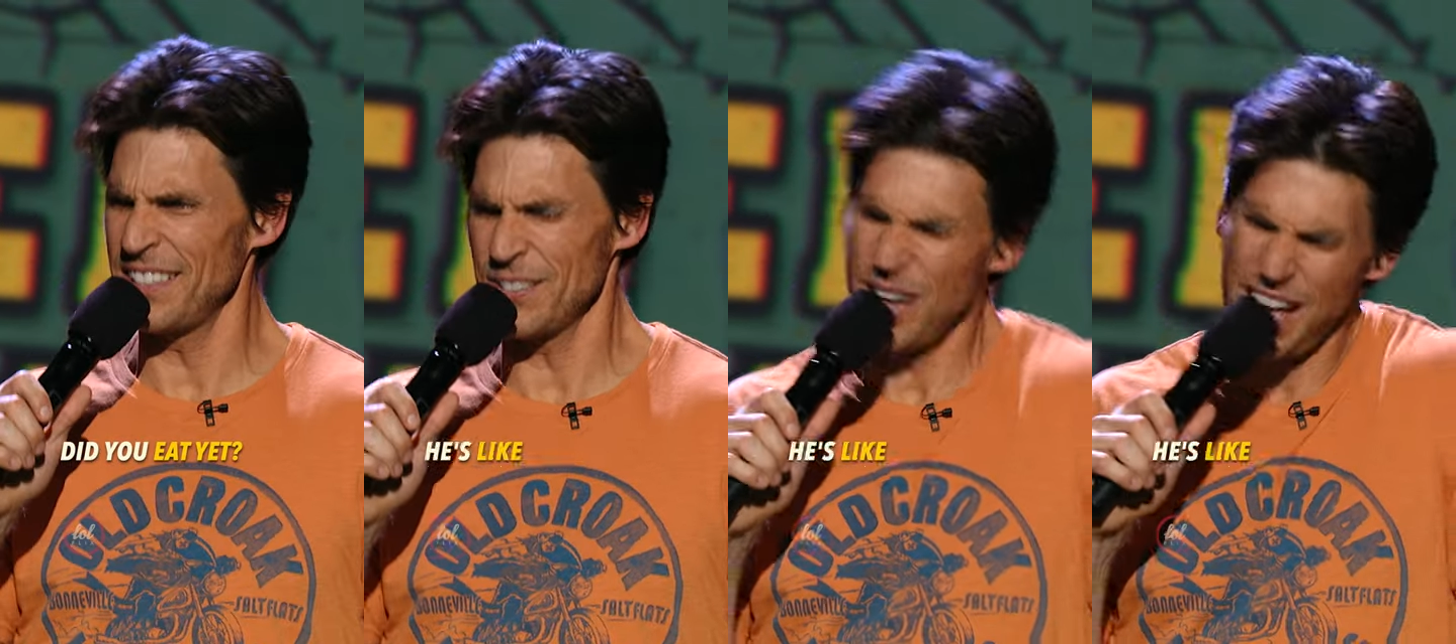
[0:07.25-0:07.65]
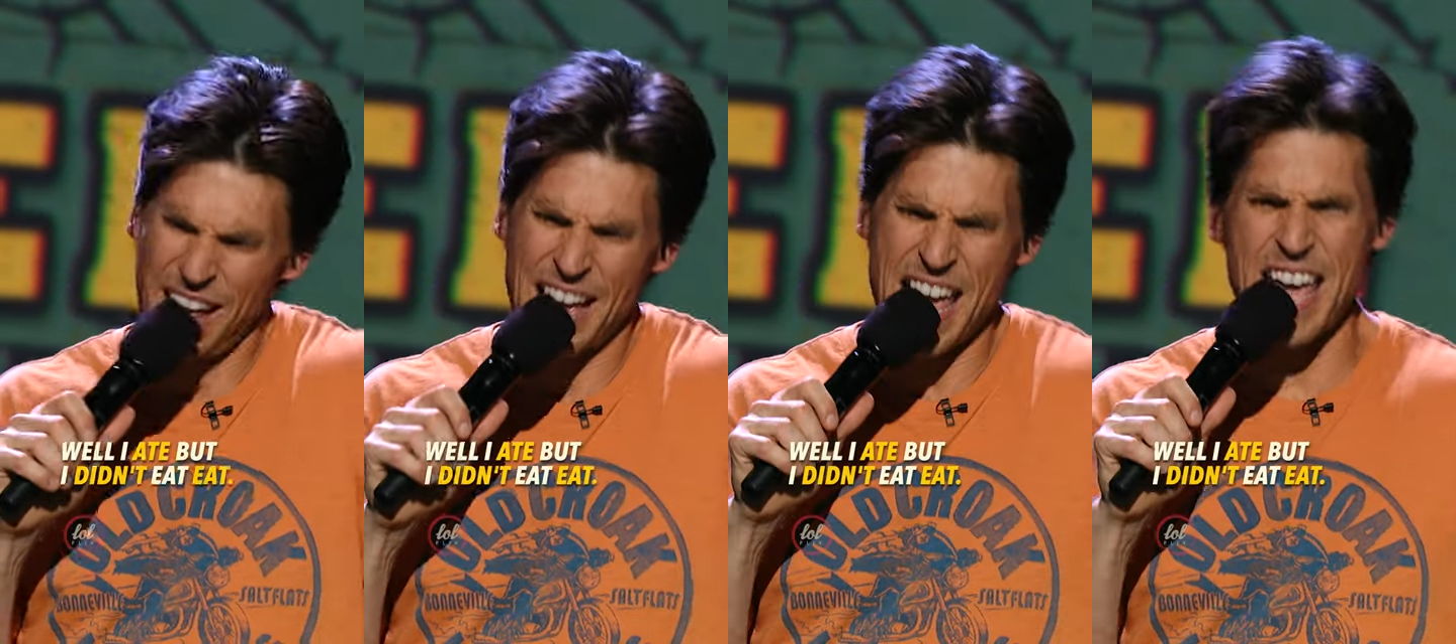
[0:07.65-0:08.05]
And he goes, well,
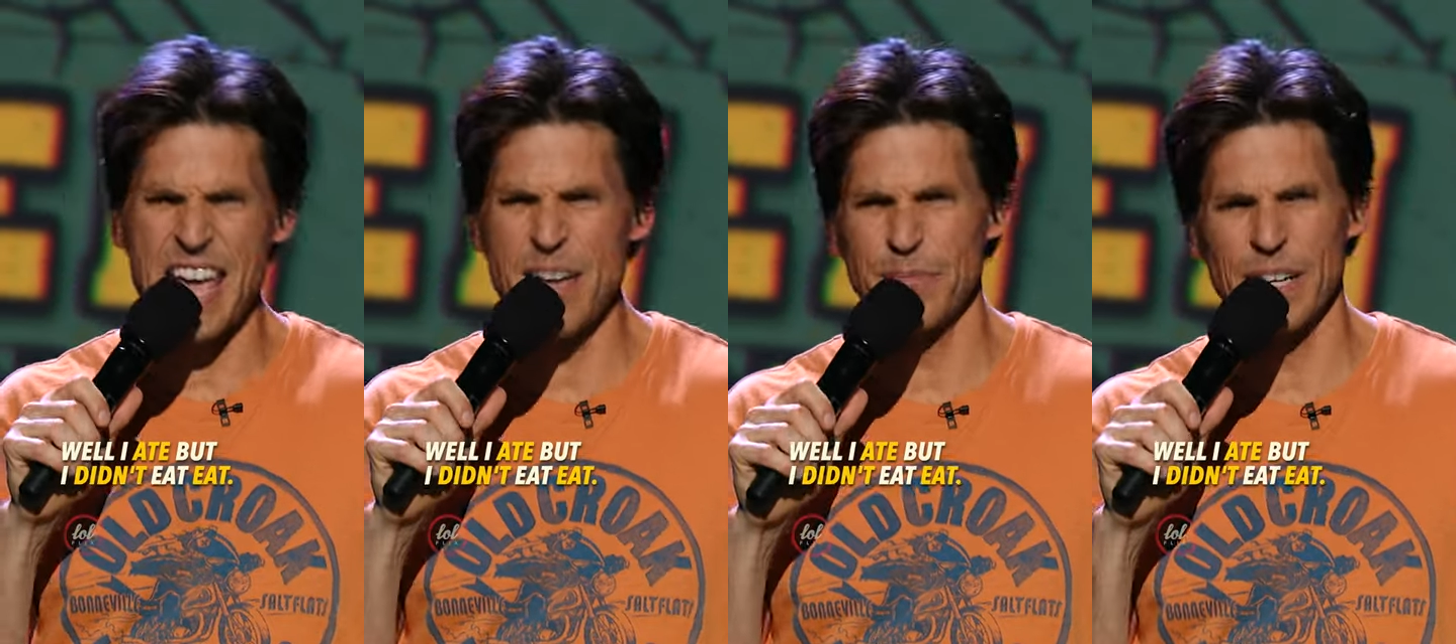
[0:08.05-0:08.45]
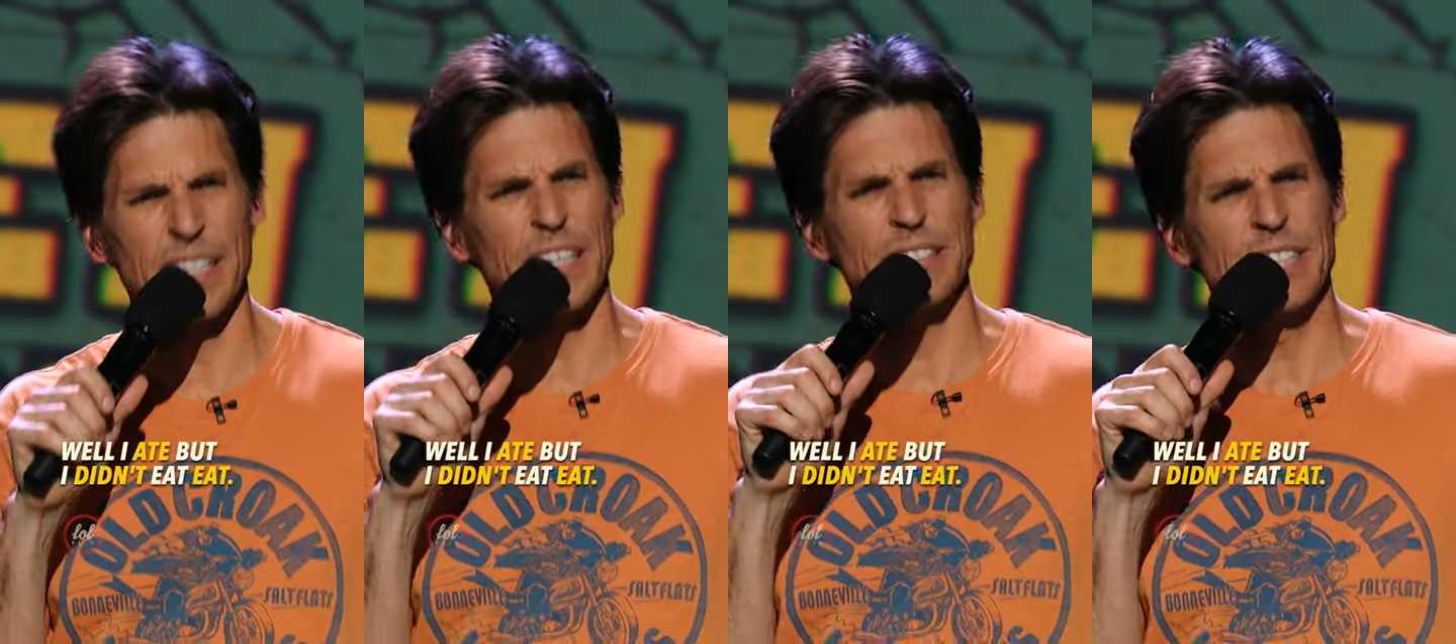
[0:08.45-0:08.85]
I ate, but I
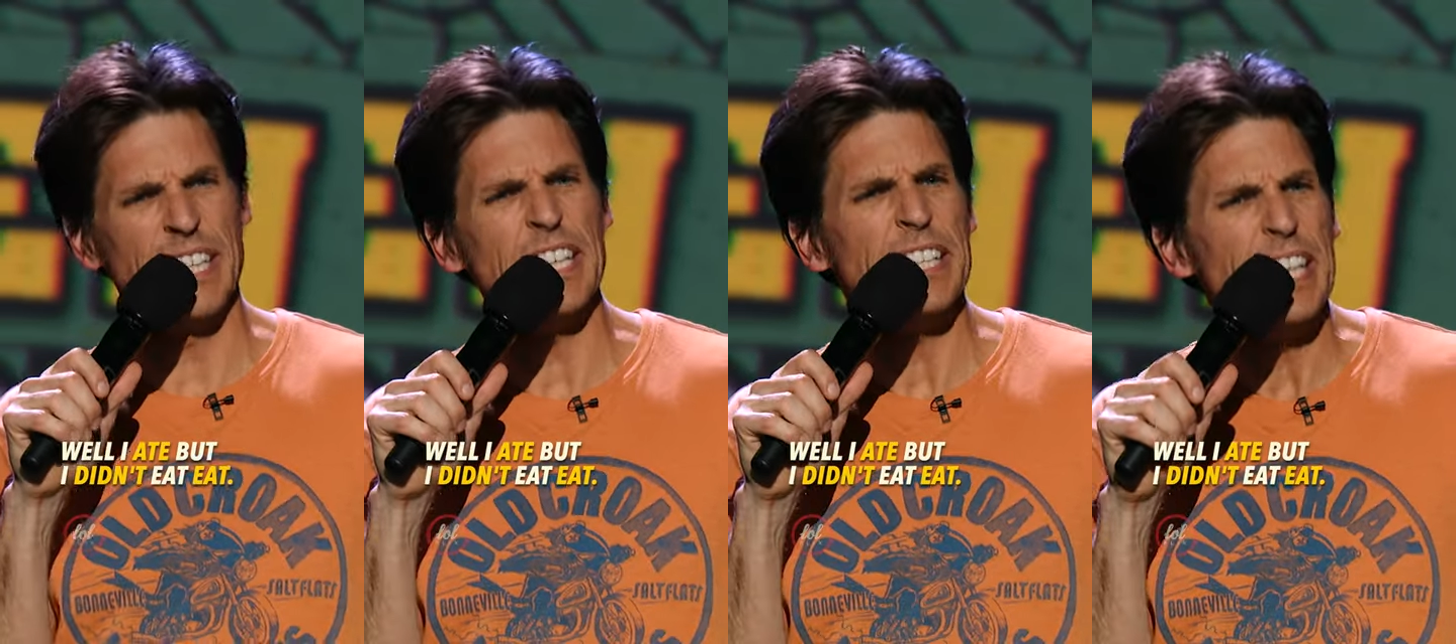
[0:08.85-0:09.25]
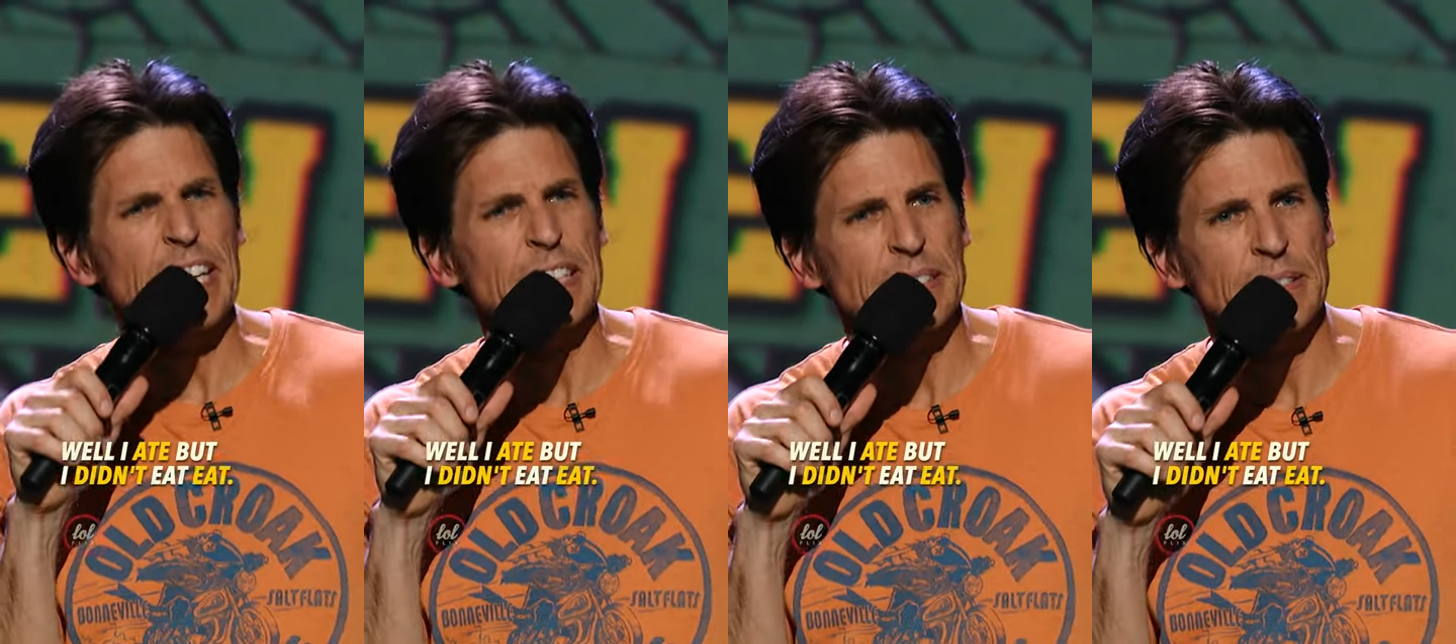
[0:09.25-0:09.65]
didn't eat, eat.